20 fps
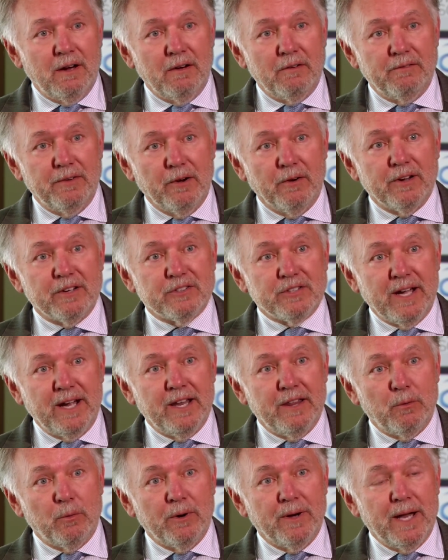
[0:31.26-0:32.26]
Very
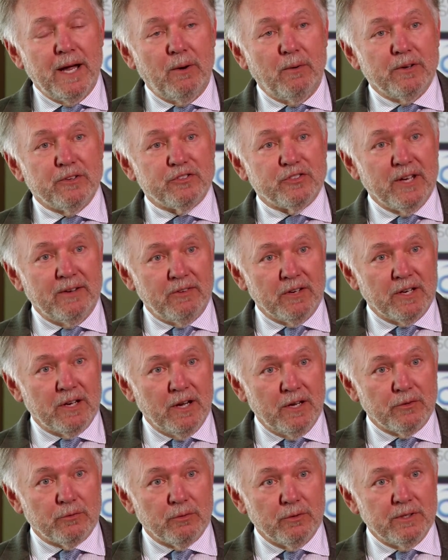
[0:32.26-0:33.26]
excited that we're now in 7
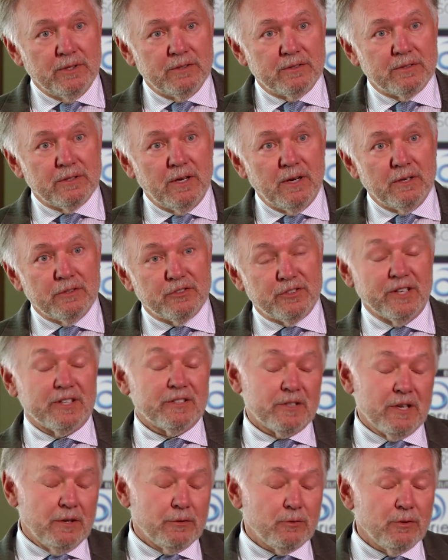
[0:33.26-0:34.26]
countries, 6
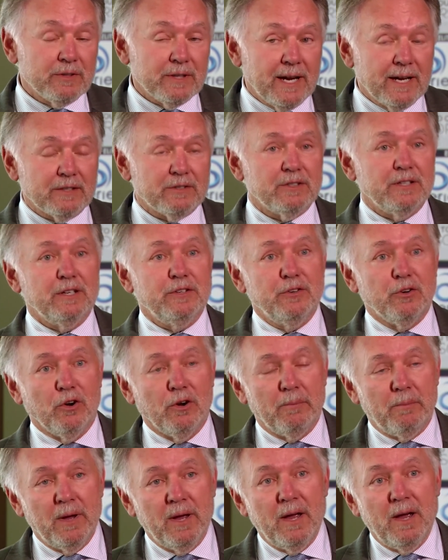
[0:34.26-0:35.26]
countries actually in
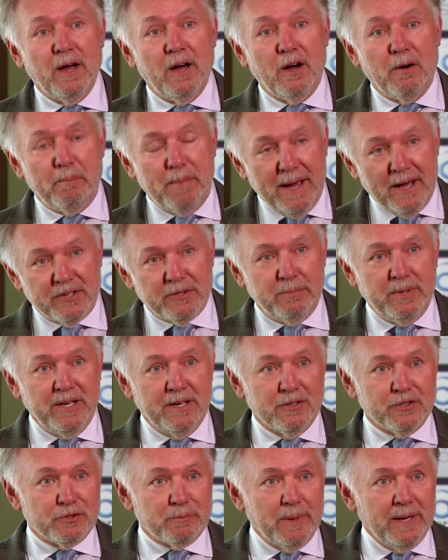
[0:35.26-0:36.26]
Europe, about to be
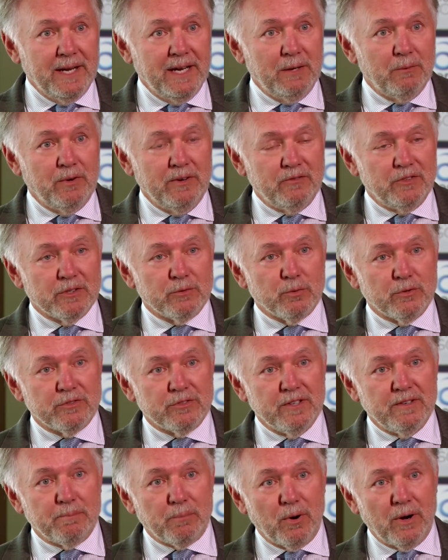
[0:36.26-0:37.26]
in Spain. We've just
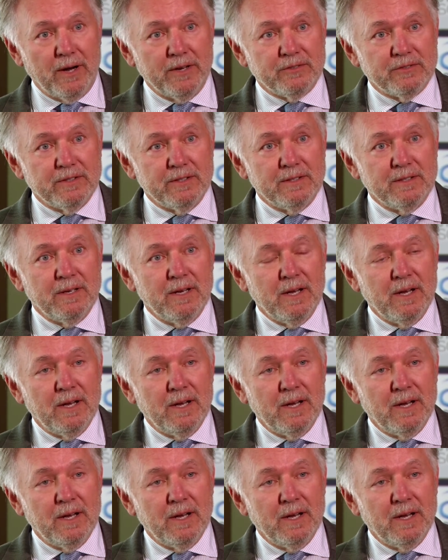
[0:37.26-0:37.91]
received pricing.